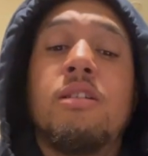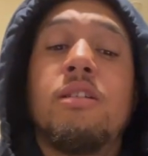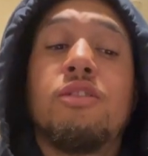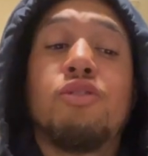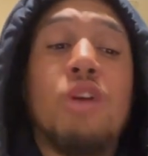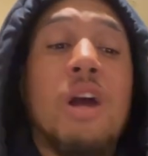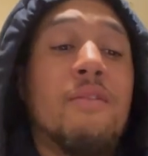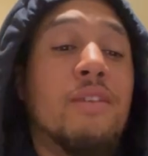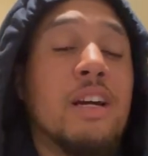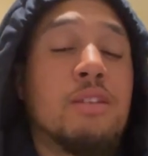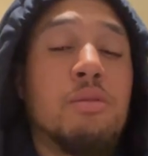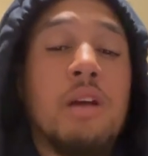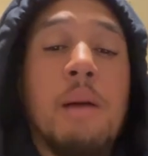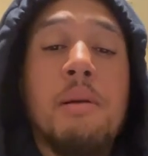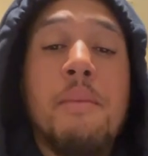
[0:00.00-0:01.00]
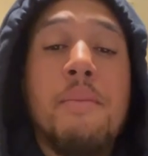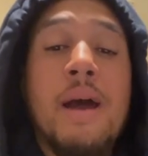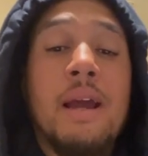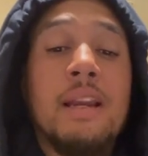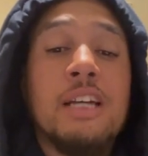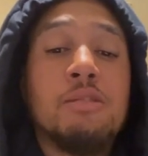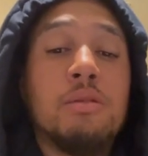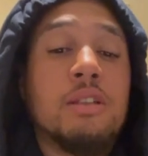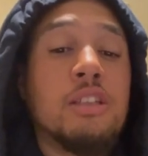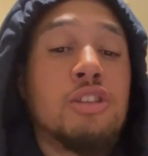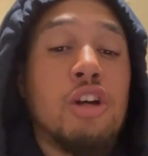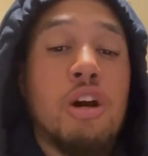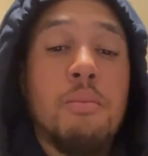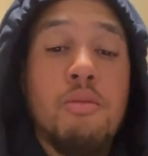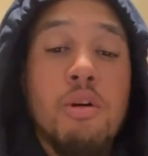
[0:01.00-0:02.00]
draft next week. I'll be back next week to
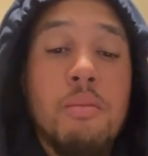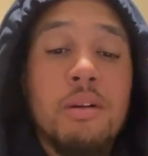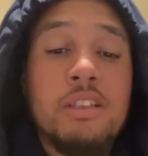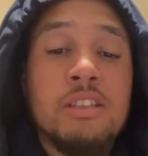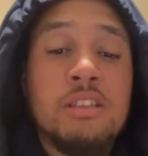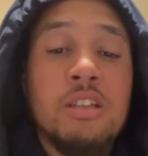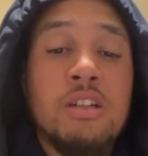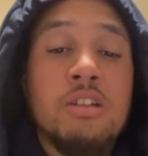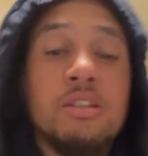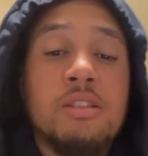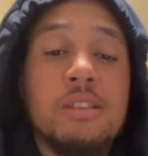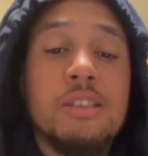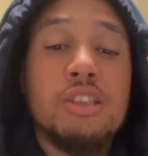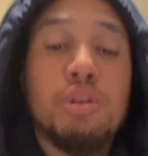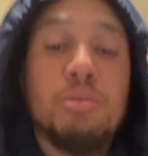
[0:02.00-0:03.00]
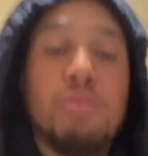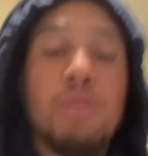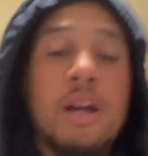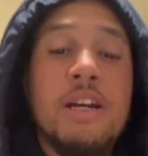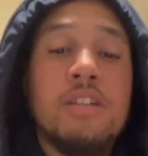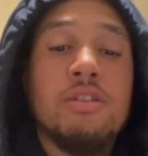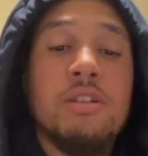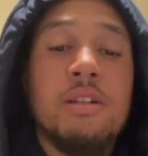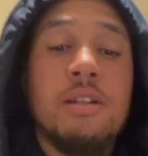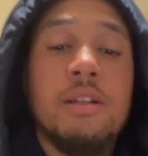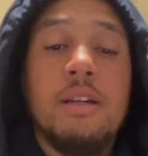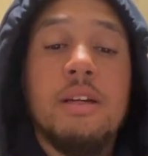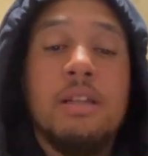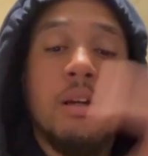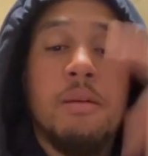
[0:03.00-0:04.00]
talk more about the Steelers. It's your boy, Adrian,
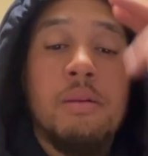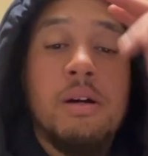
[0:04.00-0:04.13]
and I'm